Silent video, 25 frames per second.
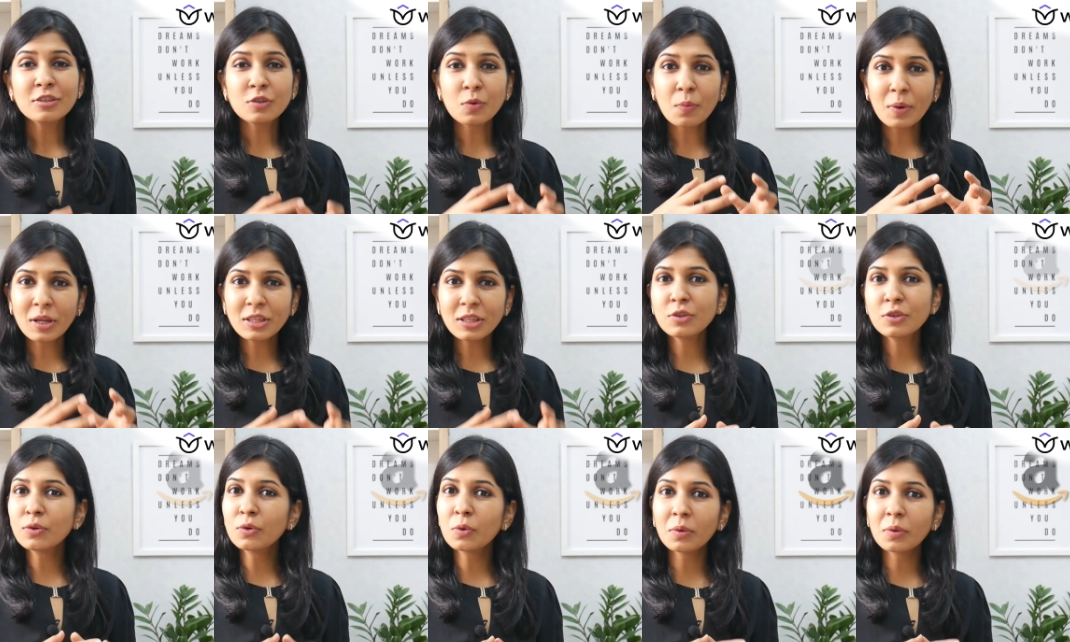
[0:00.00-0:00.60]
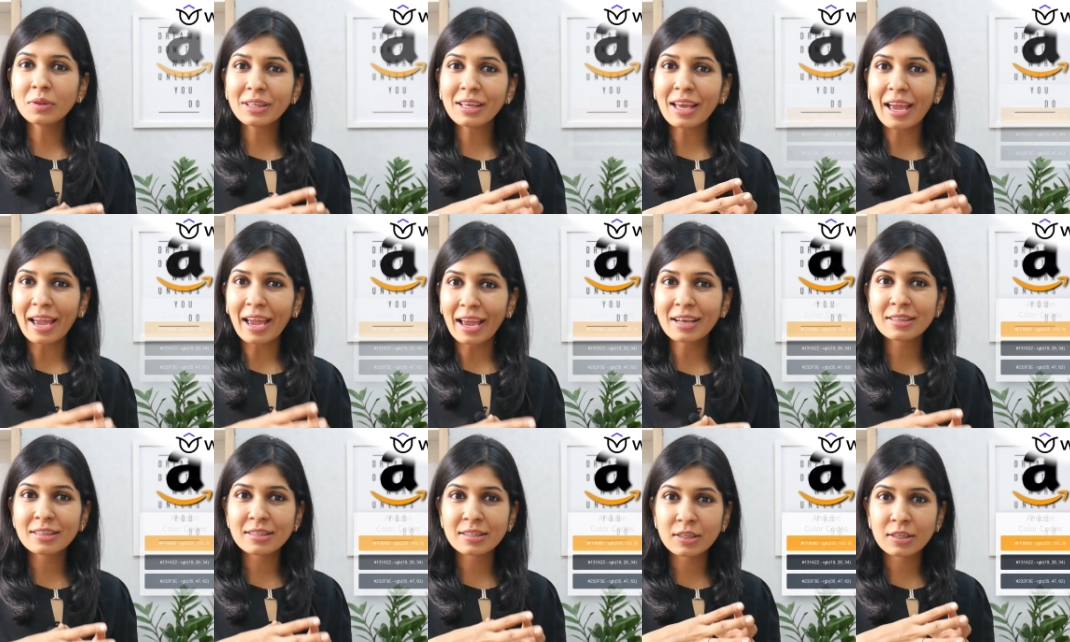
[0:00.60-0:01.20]
So once you know the
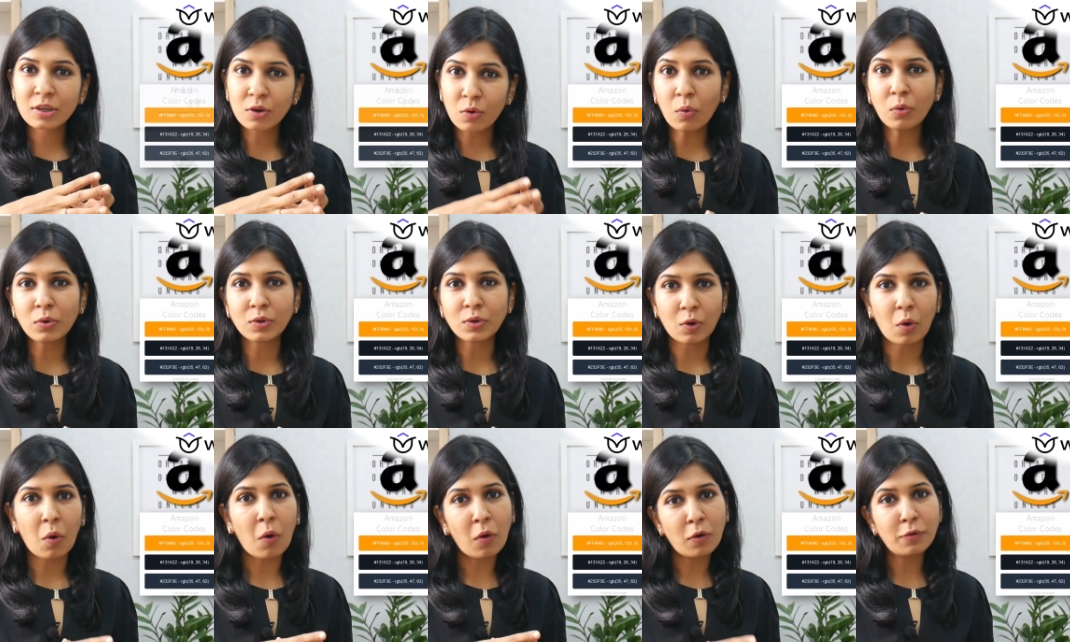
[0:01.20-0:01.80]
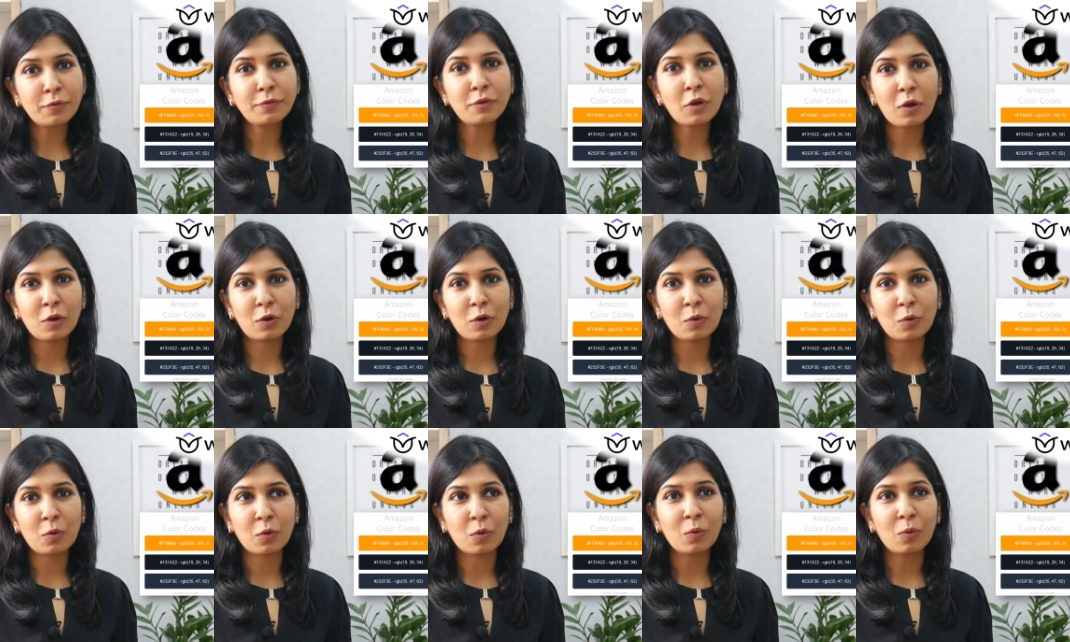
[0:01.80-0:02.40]
hex code of your
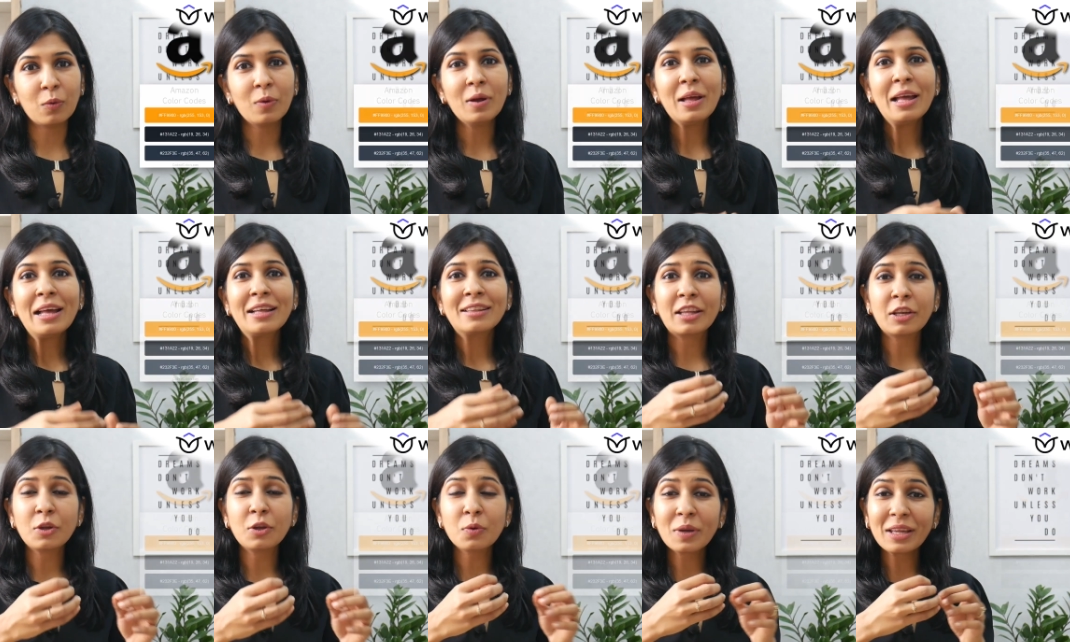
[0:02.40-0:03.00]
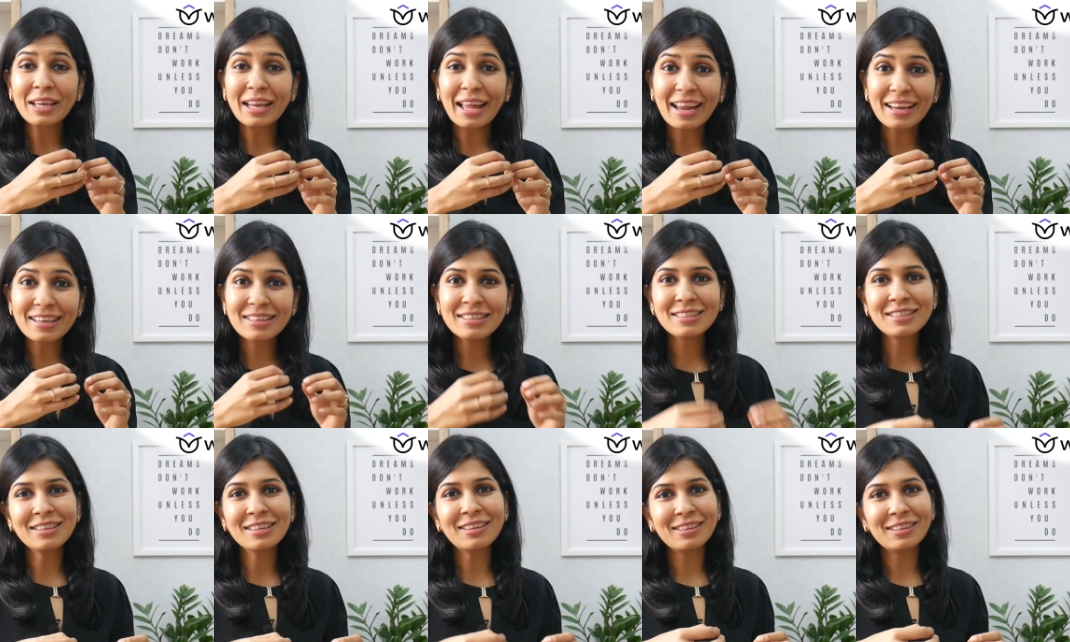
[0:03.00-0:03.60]
logo, then you can
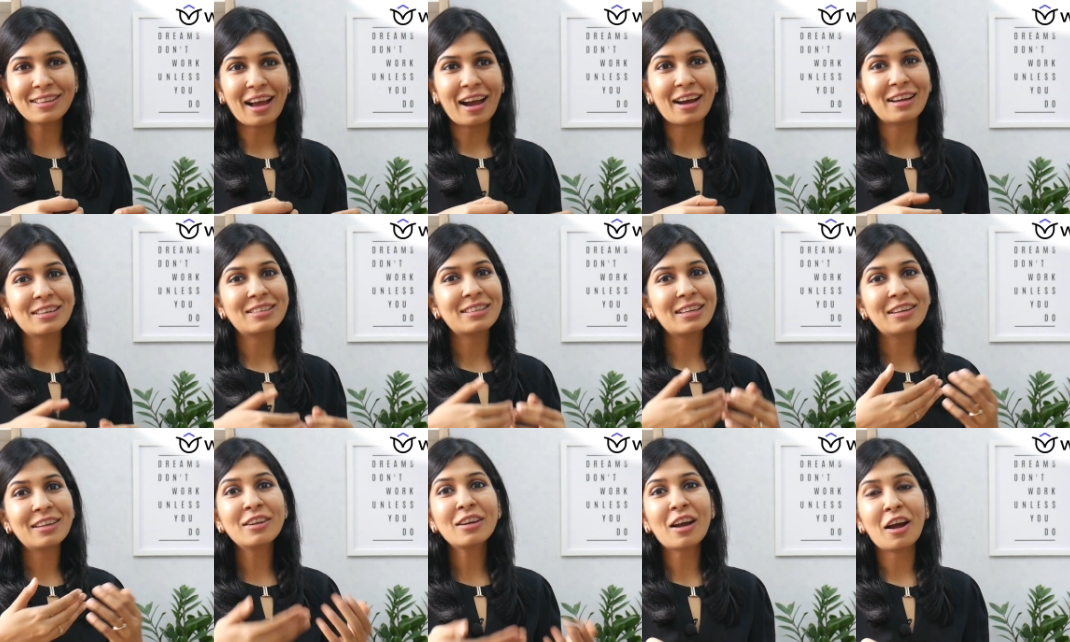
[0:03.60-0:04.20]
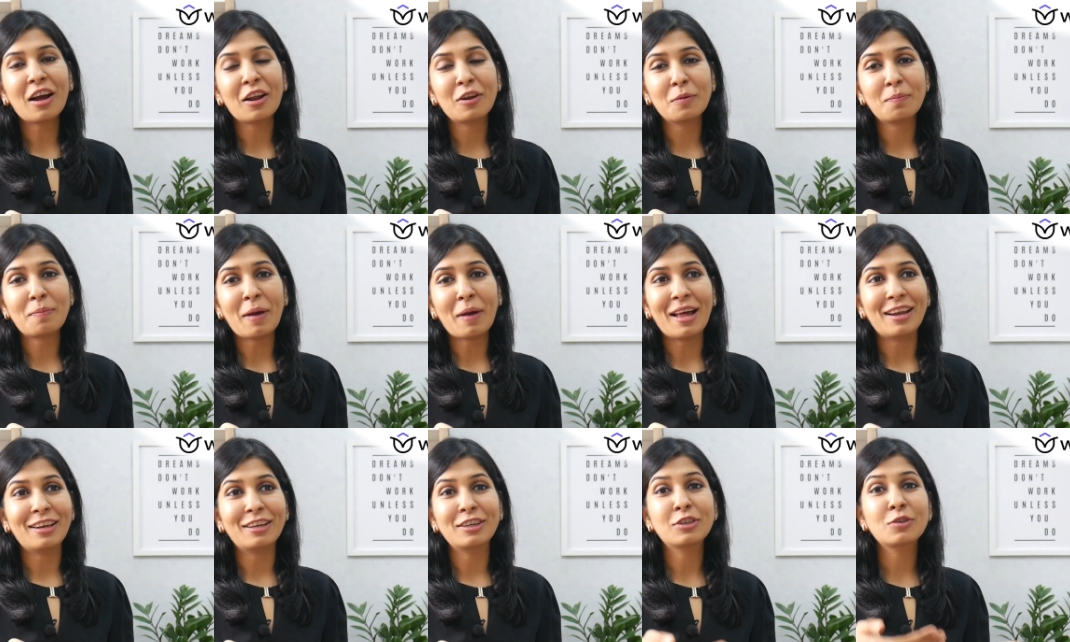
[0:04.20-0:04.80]
enter that in a color
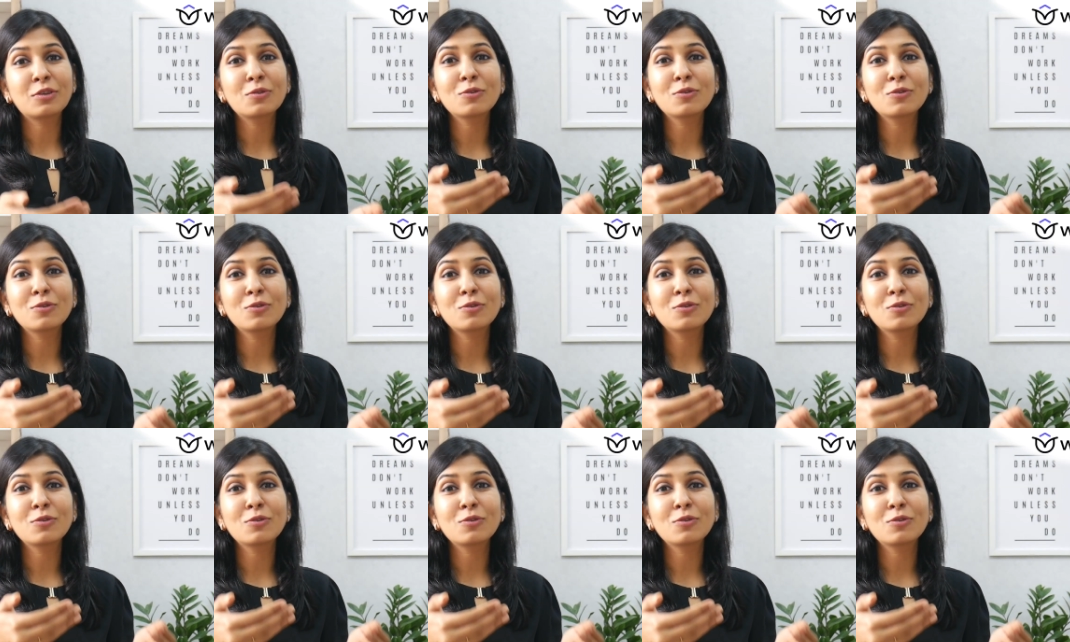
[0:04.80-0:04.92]
palette